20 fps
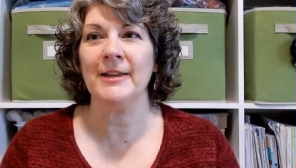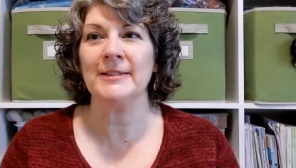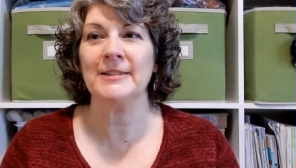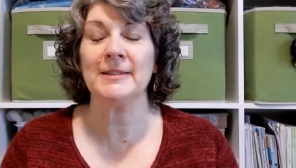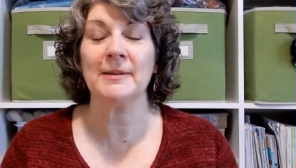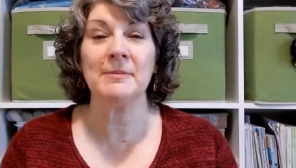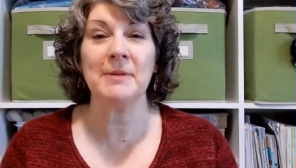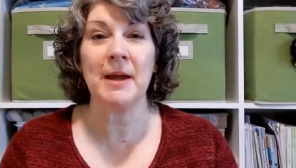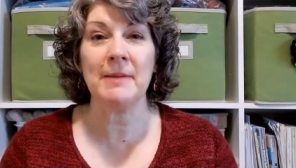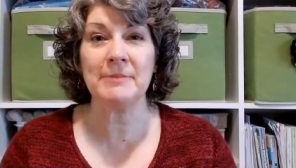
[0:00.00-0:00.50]

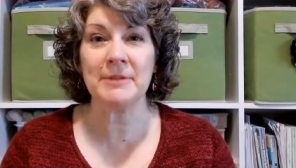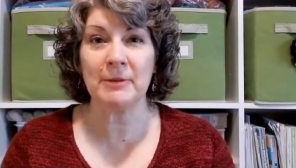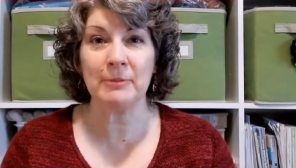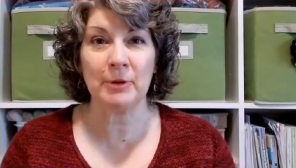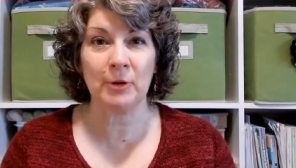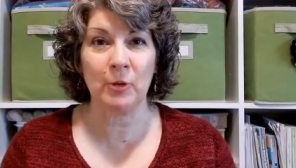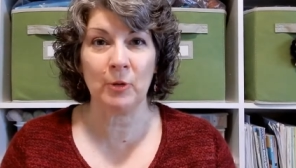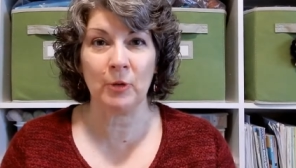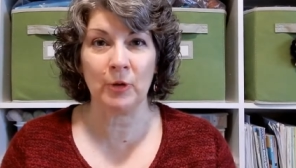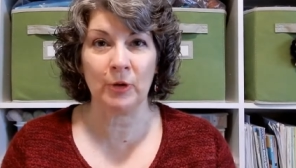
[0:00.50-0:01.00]
Sometimes I
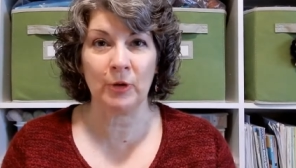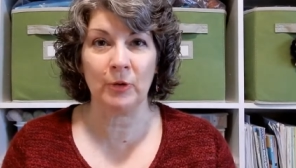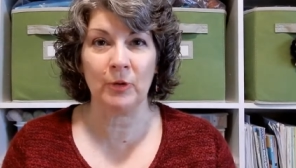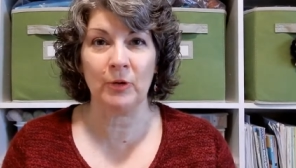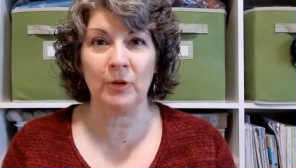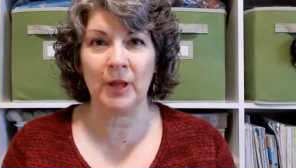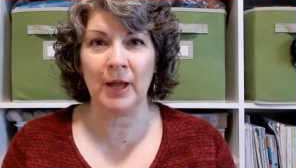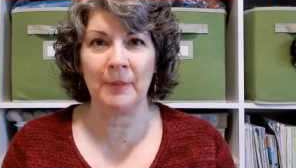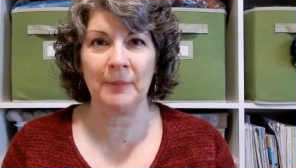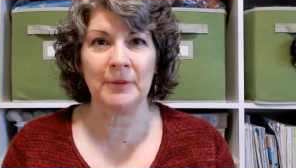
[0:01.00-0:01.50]
record a
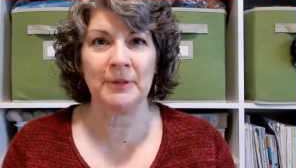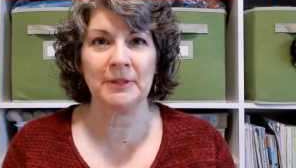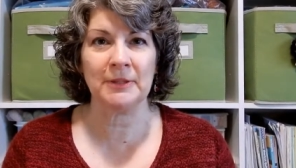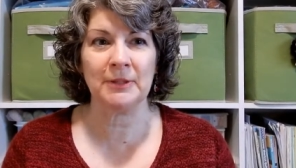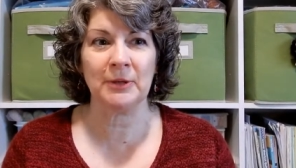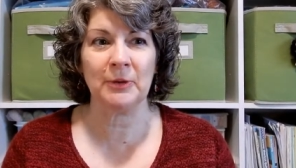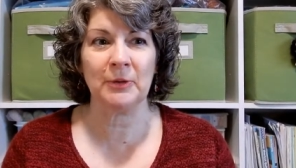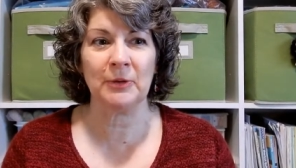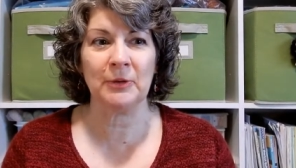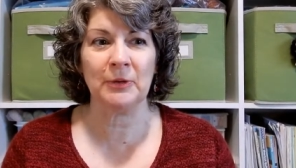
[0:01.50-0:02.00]
whole
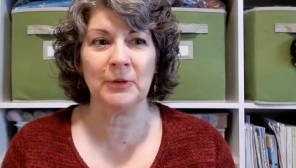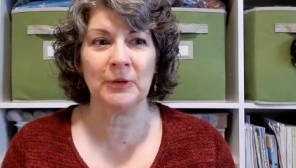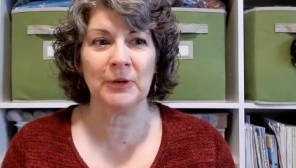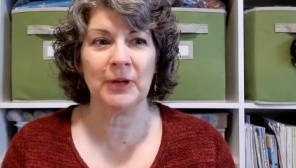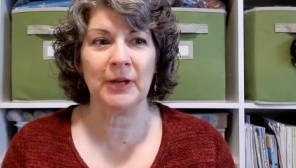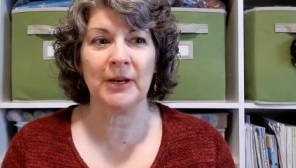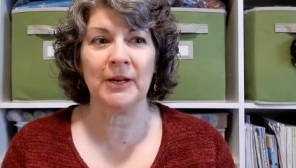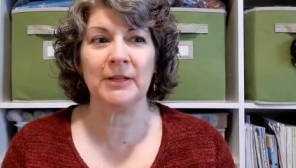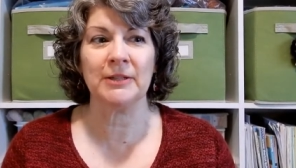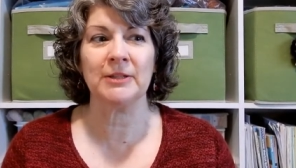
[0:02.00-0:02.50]
episode
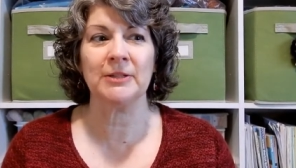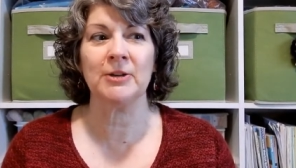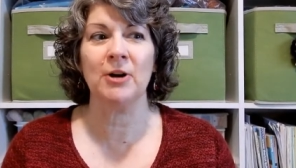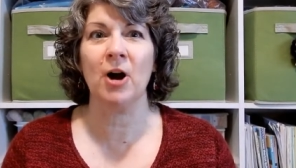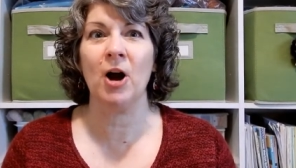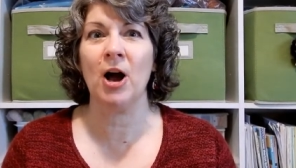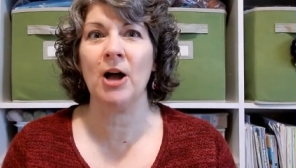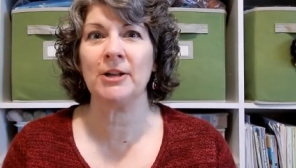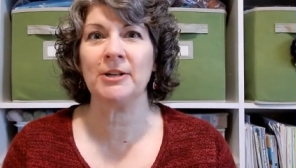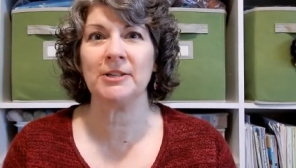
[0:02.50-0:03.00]
and it's
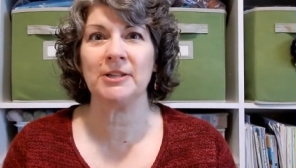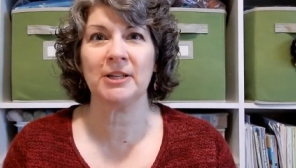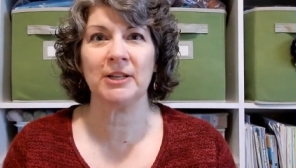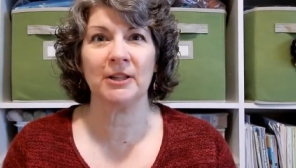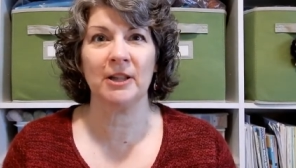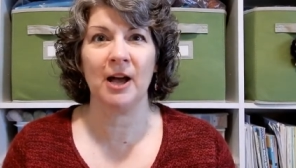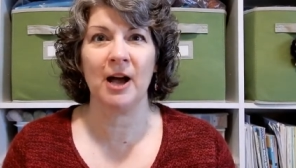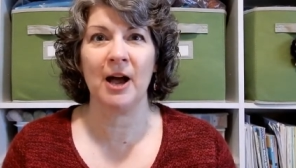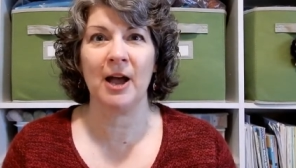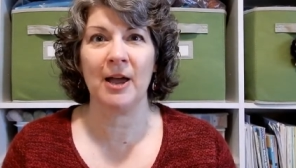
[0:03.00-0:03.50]
not
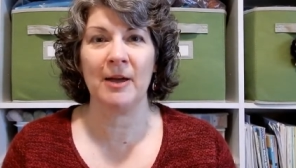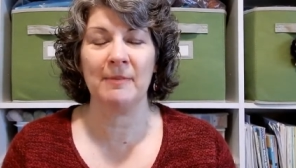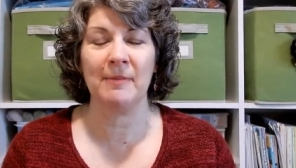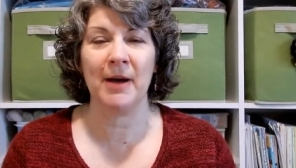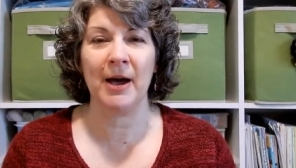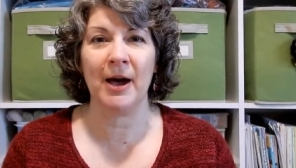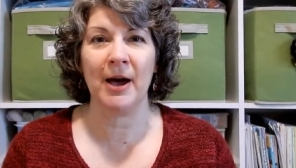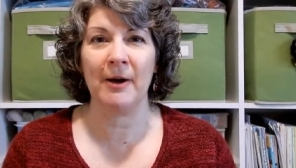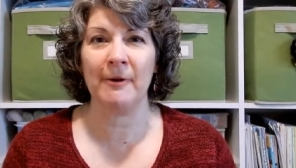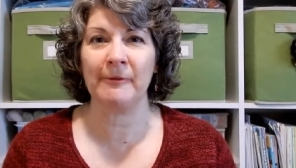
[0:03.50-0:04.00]
till I
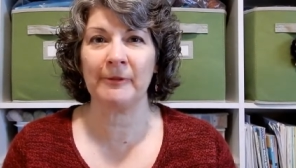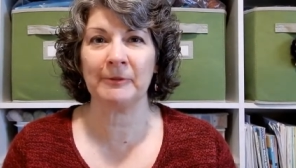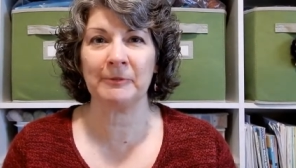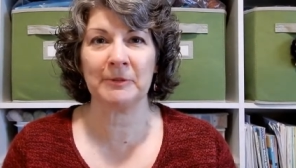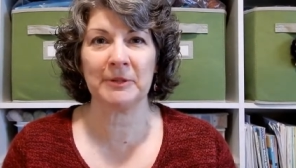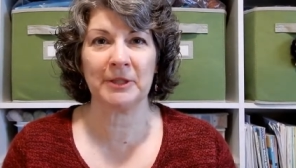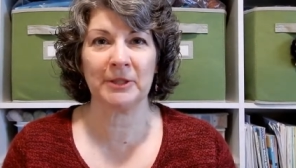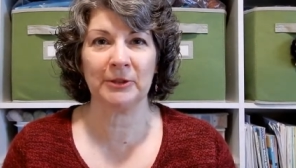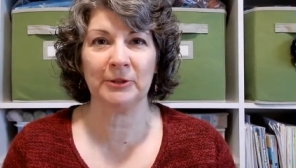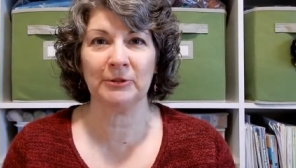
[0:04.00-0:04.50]
am
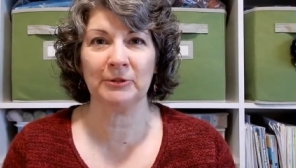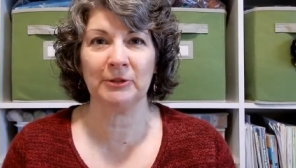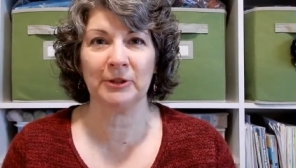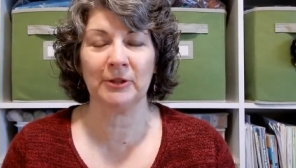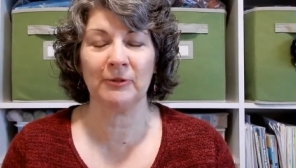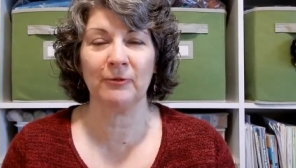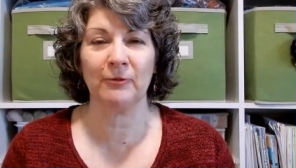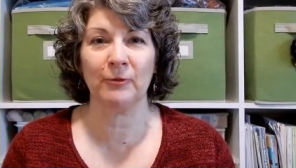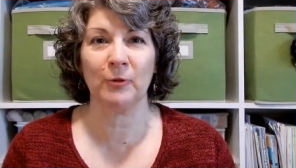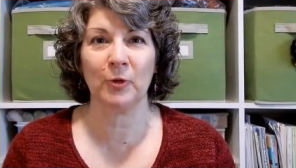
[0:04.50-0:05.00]

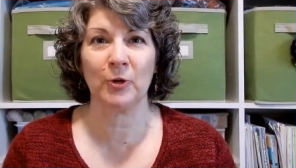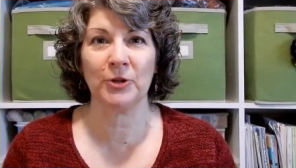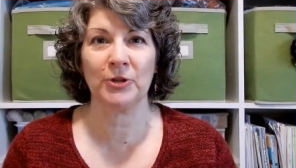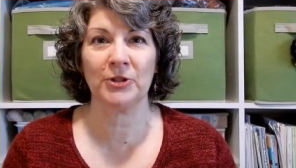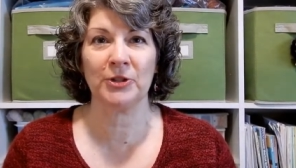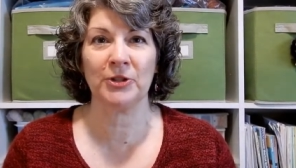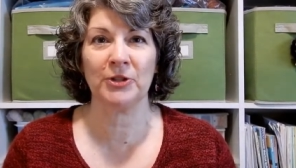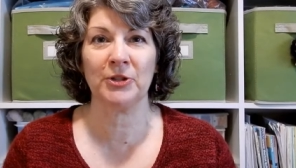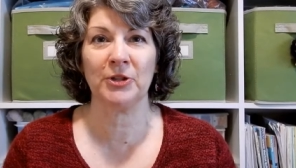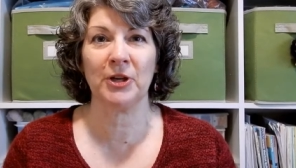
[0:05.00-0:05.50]
absolutely
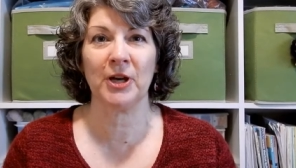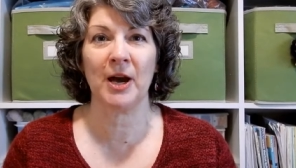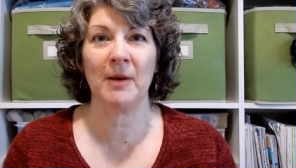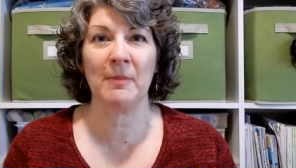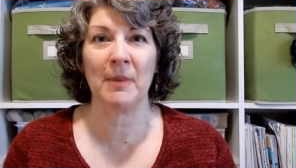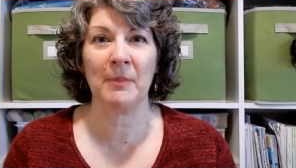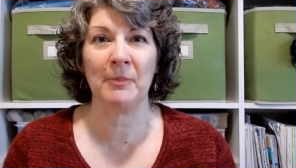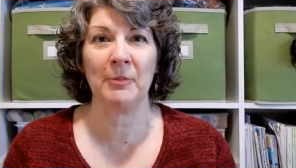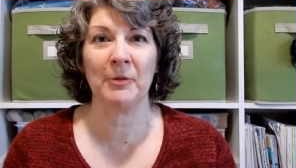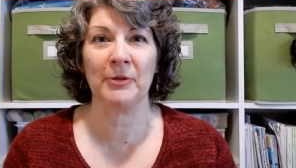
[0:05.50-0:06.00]
forced to
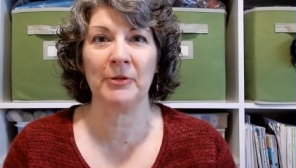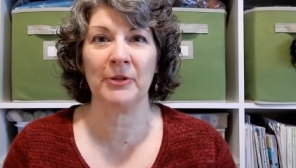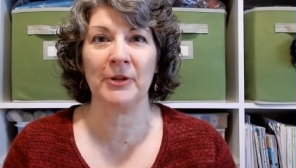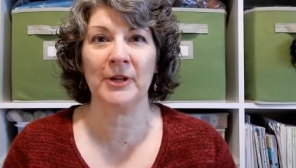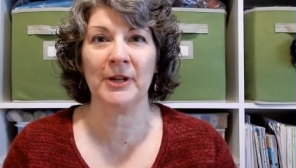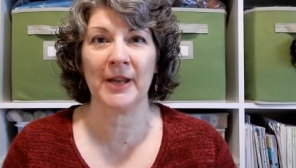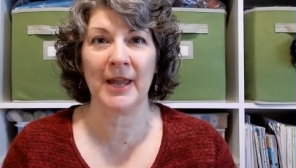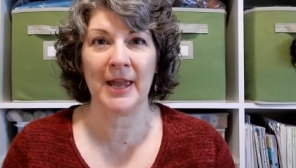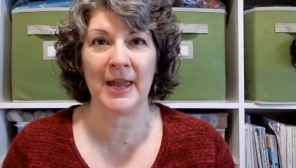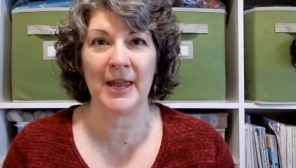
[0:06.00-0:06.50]
come up with
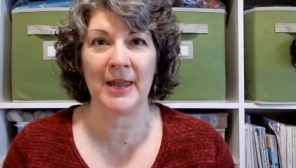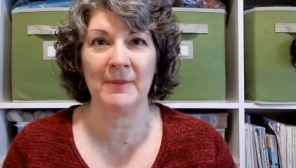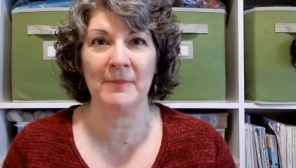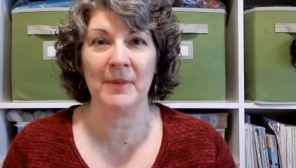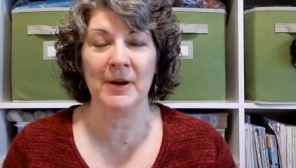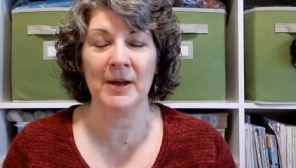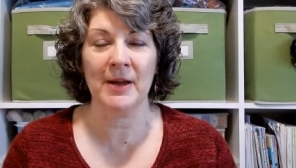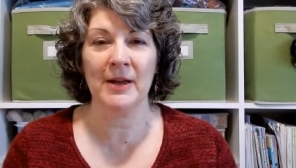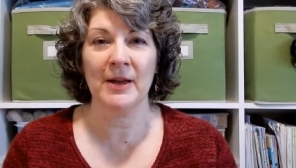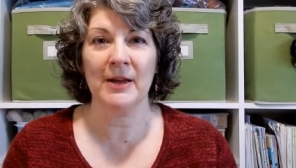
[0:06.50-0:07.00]
a
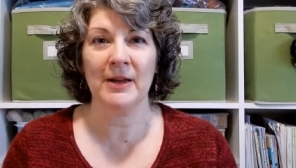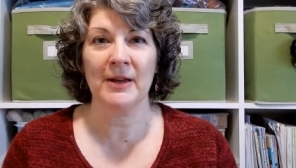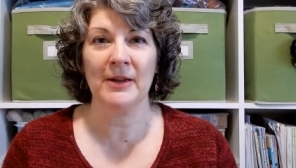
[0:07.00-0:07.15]
name